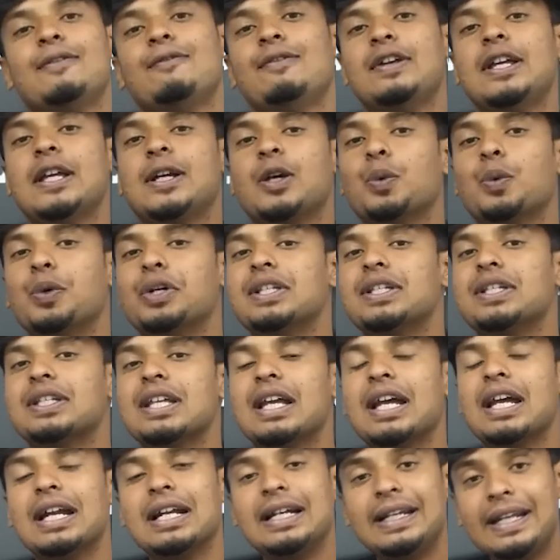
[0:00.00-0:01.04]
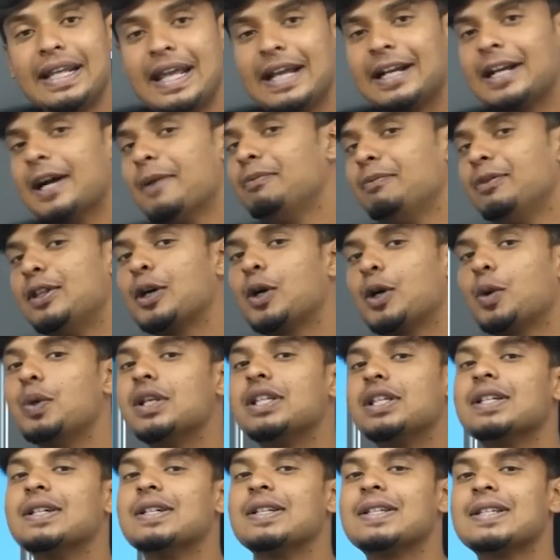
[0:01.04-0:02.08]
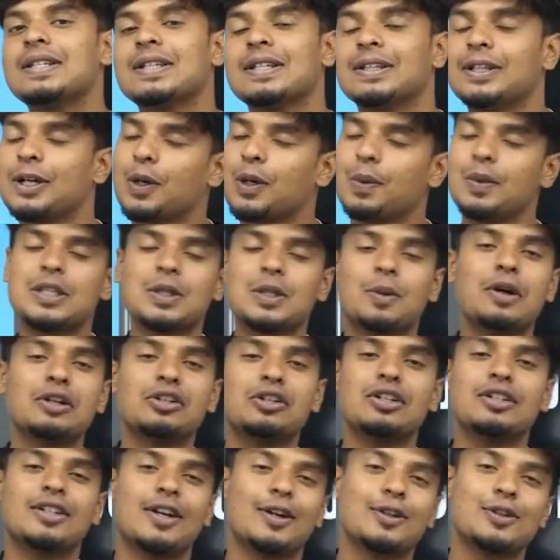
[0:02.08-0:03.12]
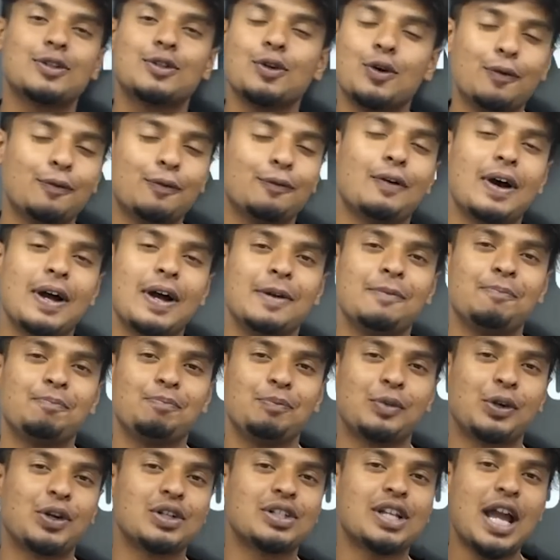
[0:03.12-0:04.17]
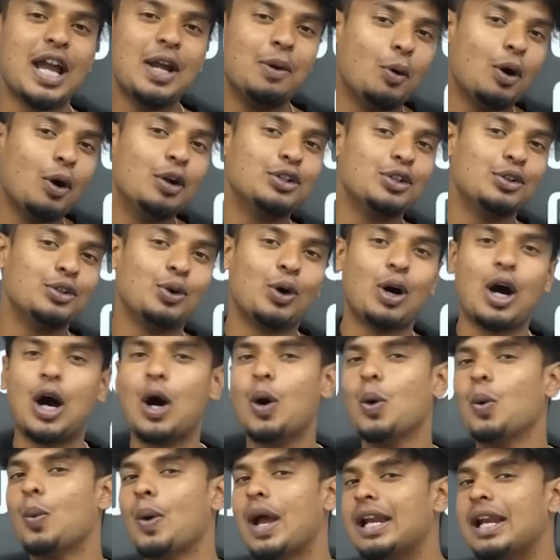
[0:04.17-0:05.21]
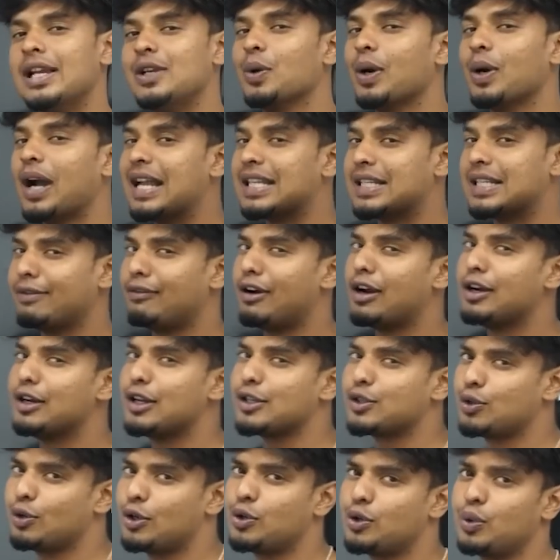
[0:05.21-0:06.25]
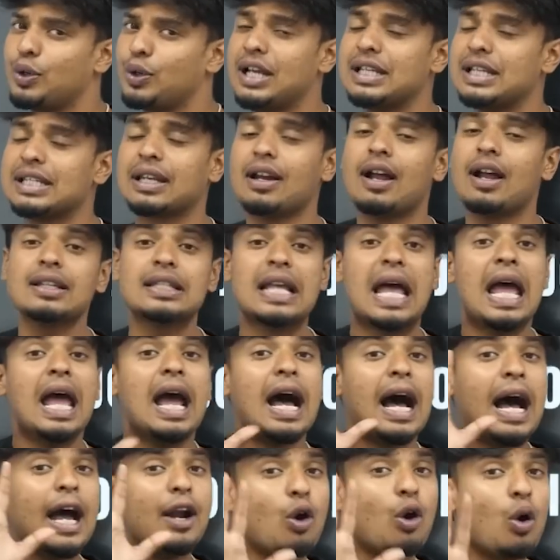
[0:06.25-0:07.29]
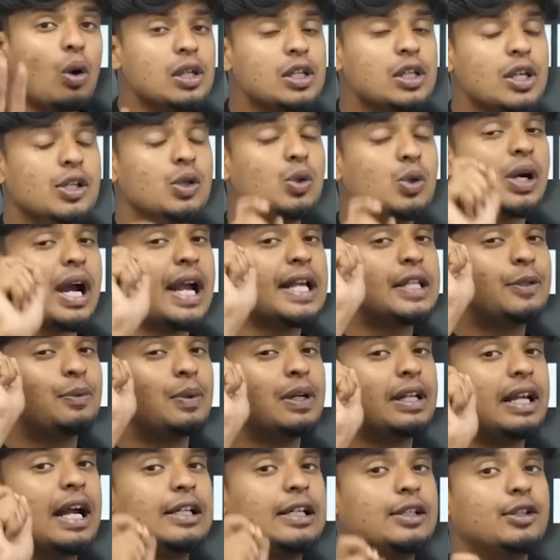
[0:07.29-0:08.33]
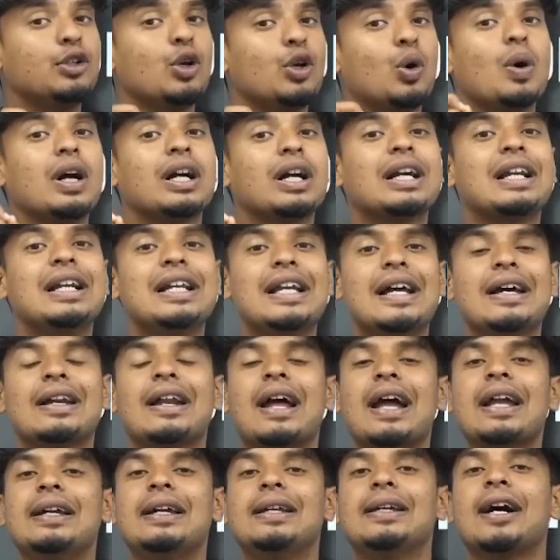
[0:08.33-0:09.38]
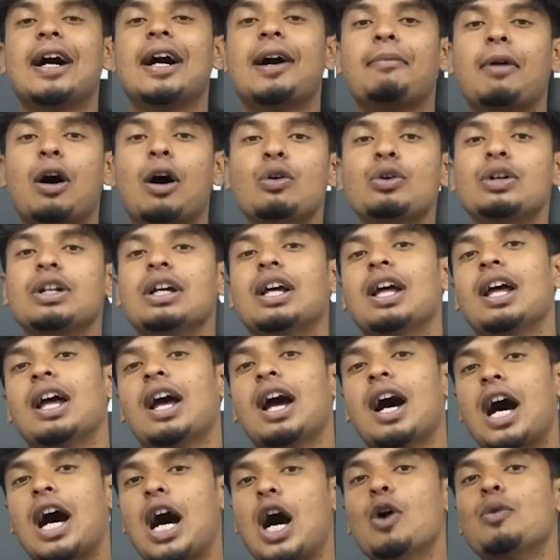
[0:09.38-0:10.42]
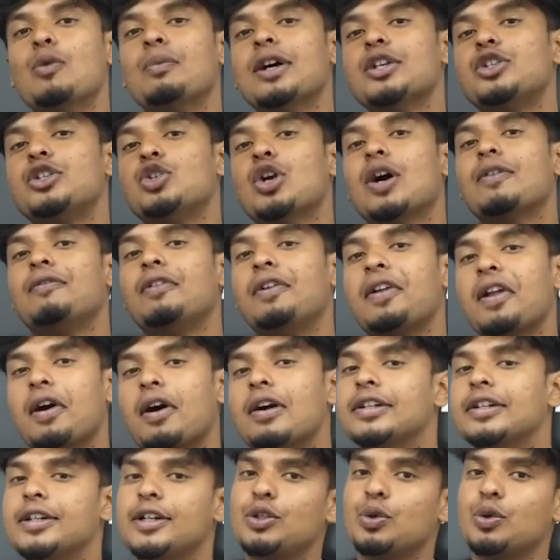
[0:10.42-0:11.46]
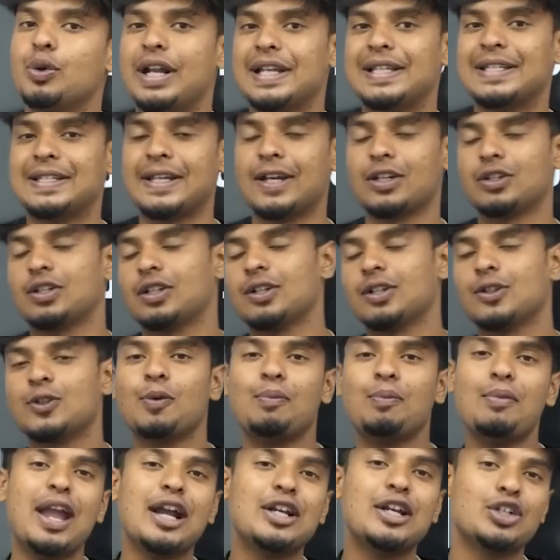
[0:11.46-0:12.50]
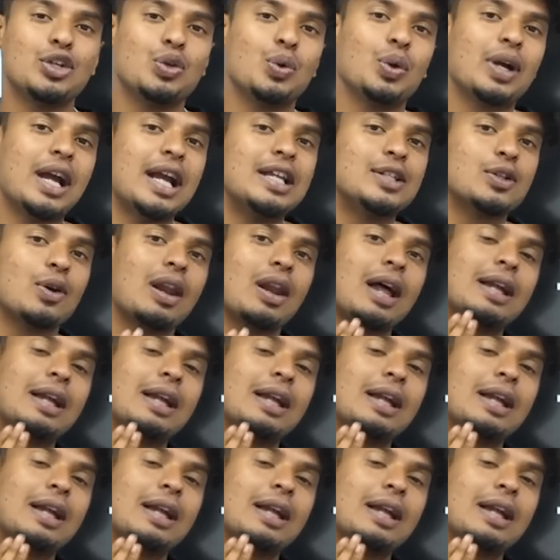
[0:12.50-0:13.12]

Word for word: VQuiz, take up the quizzes. The quiz questions are so fun because I want to know how well you guys have understood in today's class. And also you guys will get to know a clear idea about how much you have learnt in today's session. So make sure you guys all